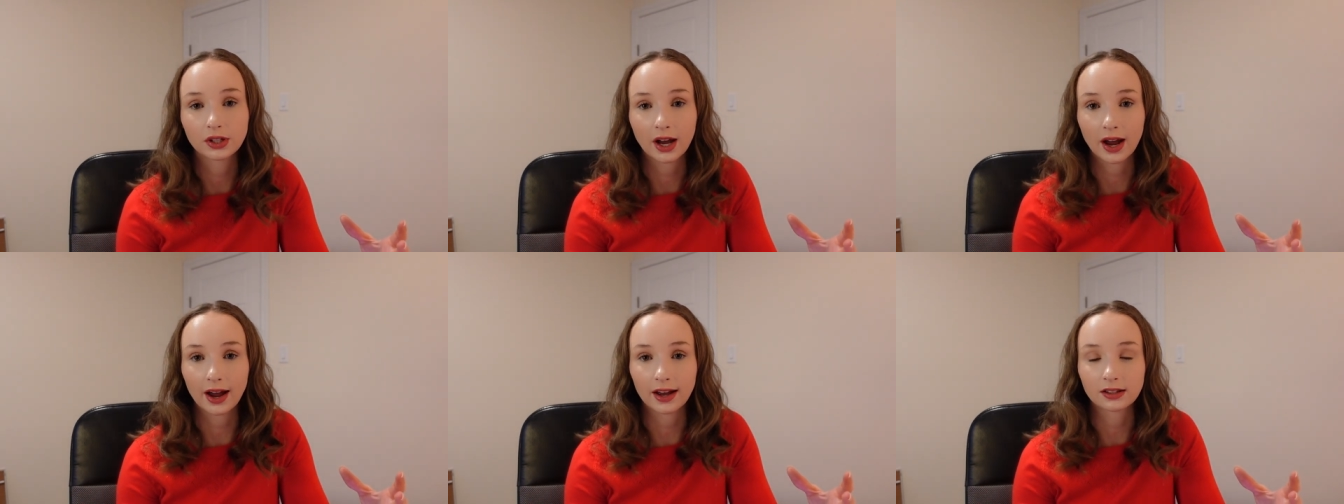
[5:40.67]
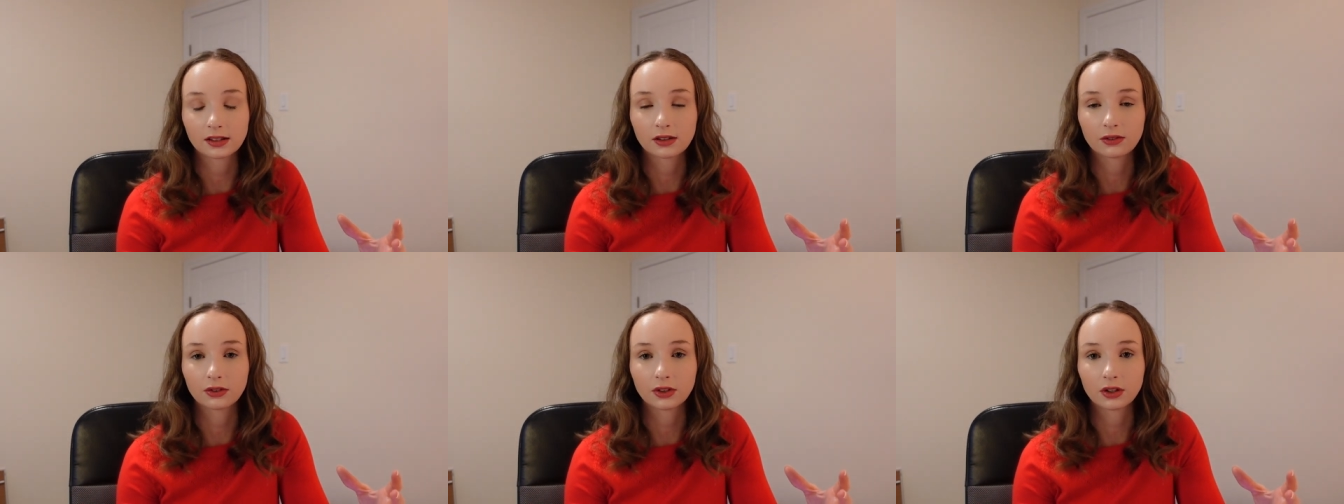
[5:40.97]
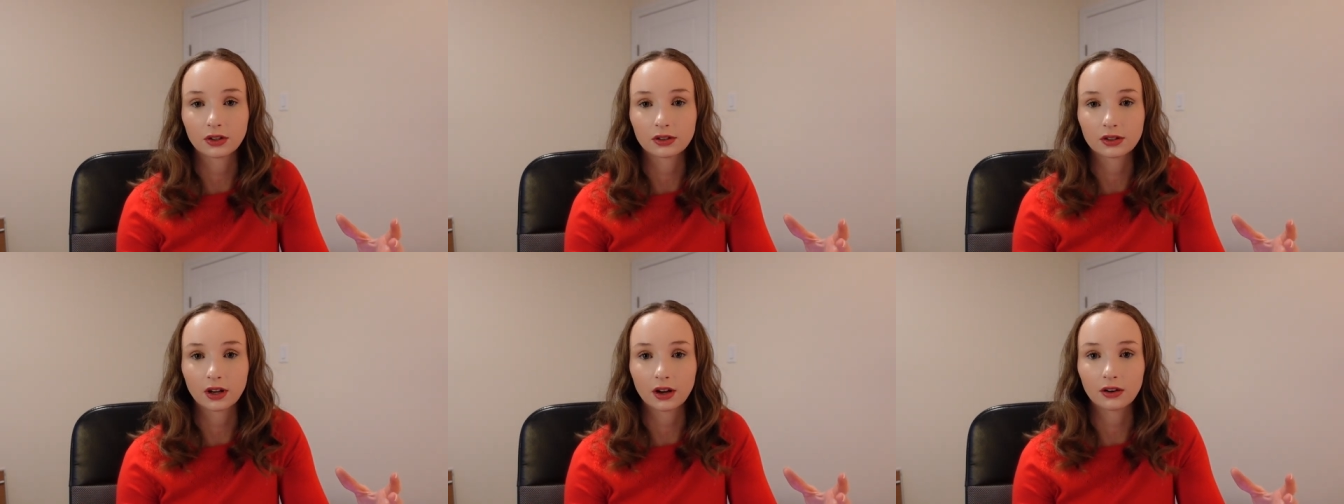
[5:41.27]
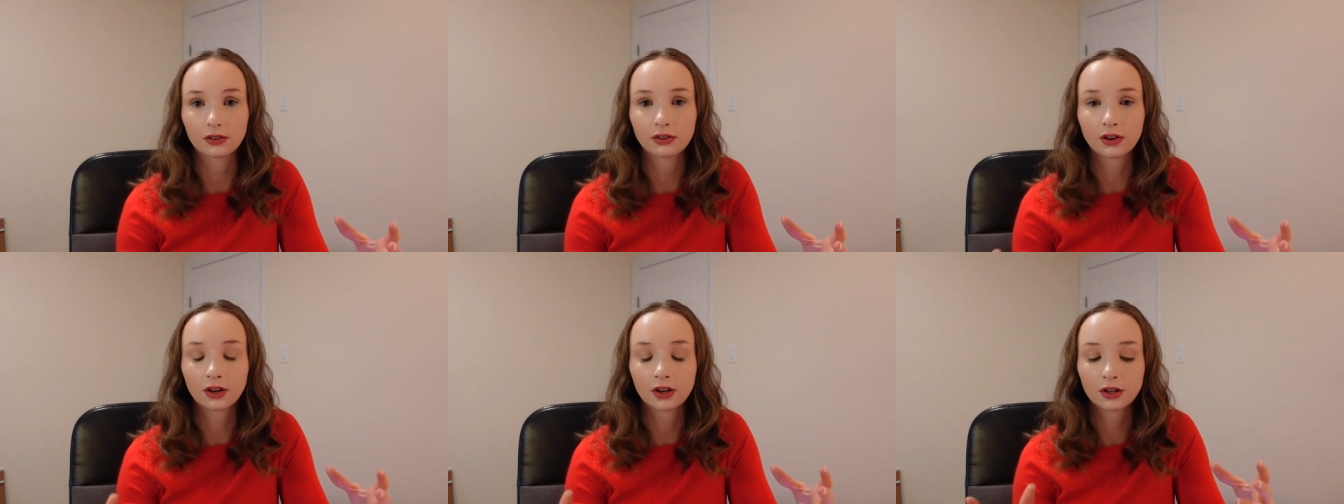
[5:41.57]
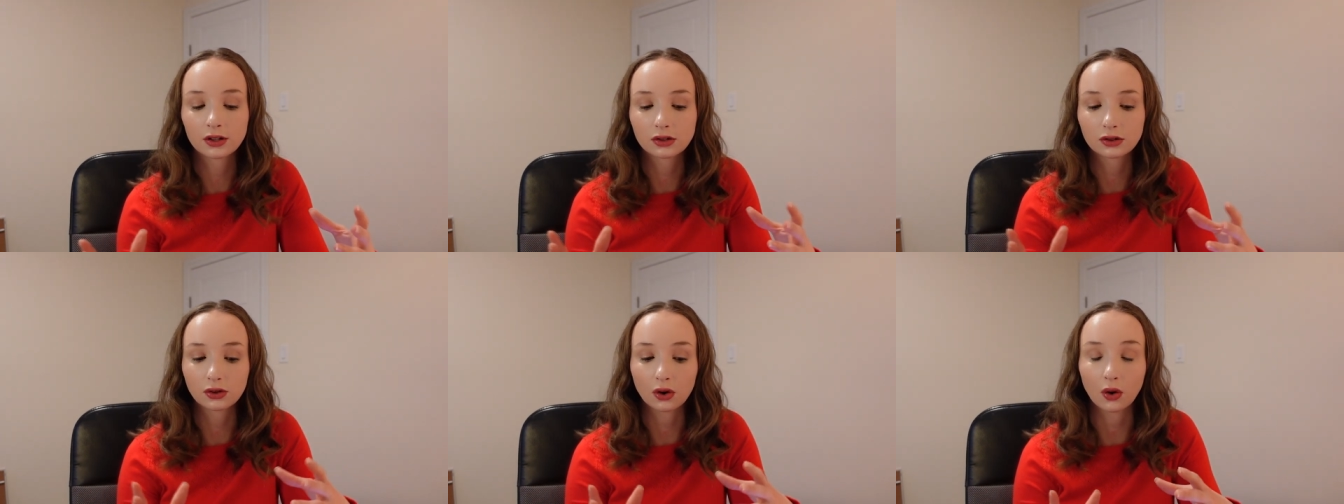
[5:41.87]
to ask of yourself.
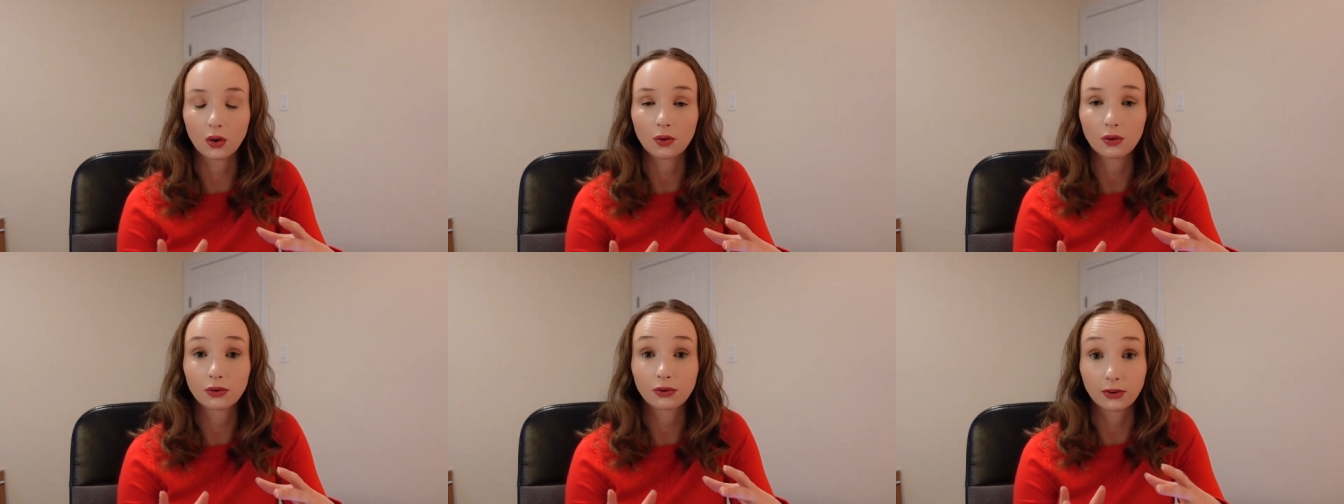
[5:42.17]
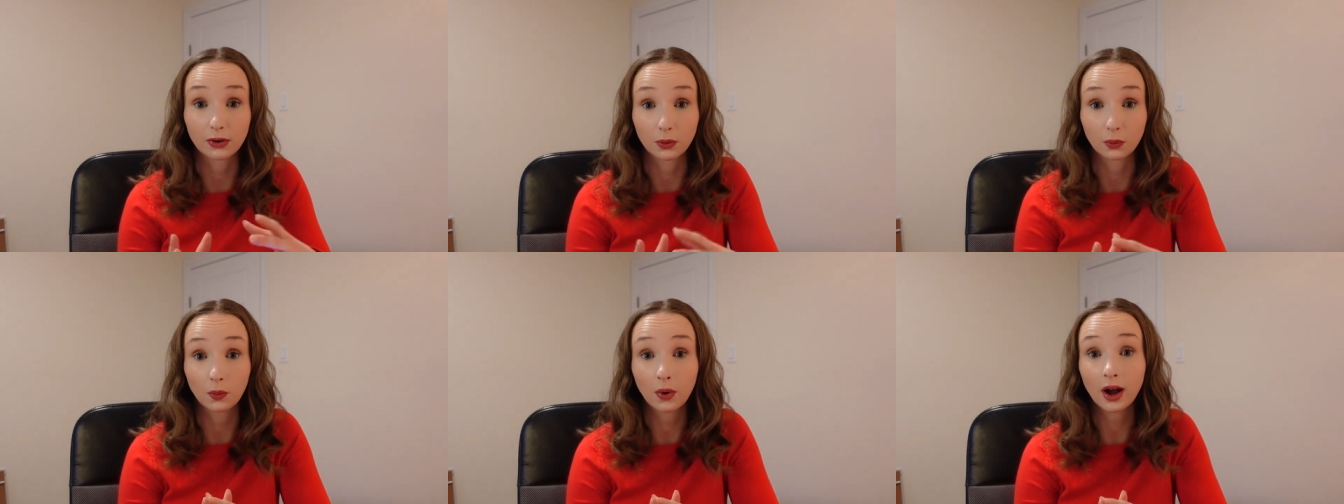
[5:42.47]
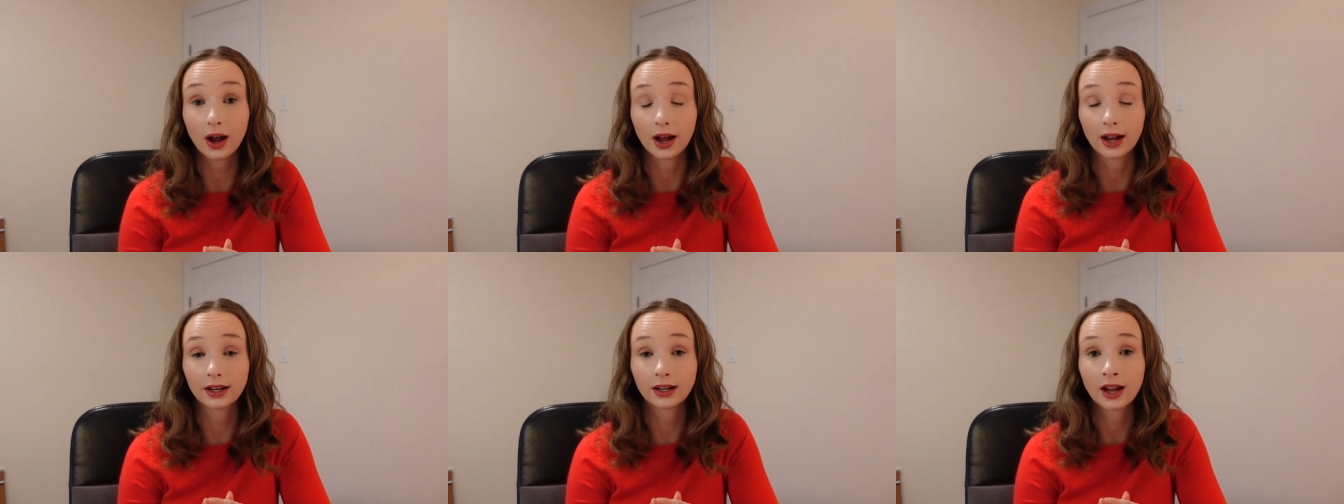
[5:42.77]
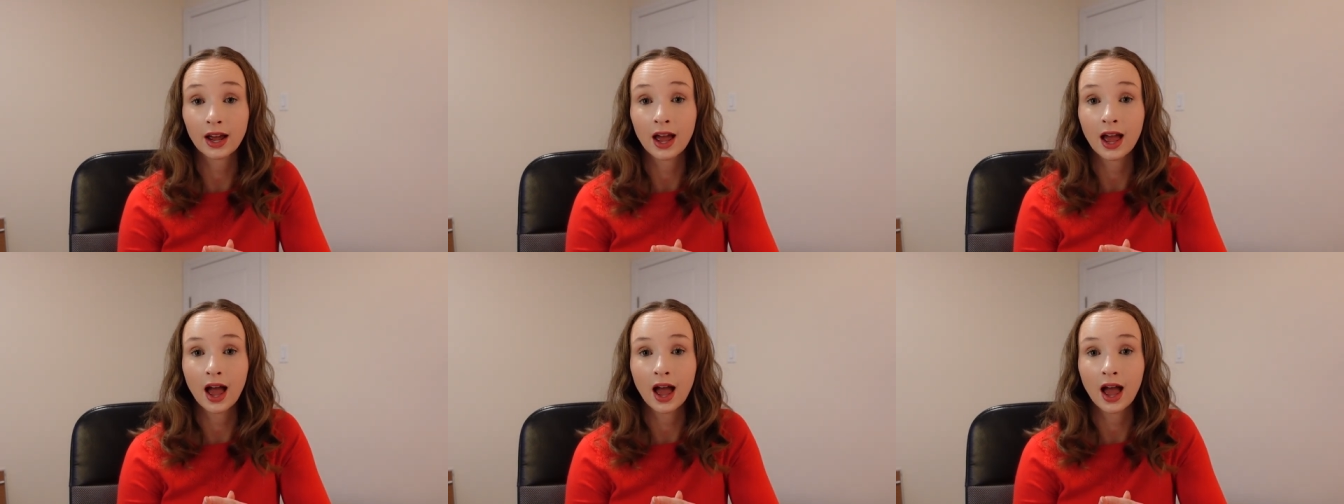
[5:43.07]
So for one,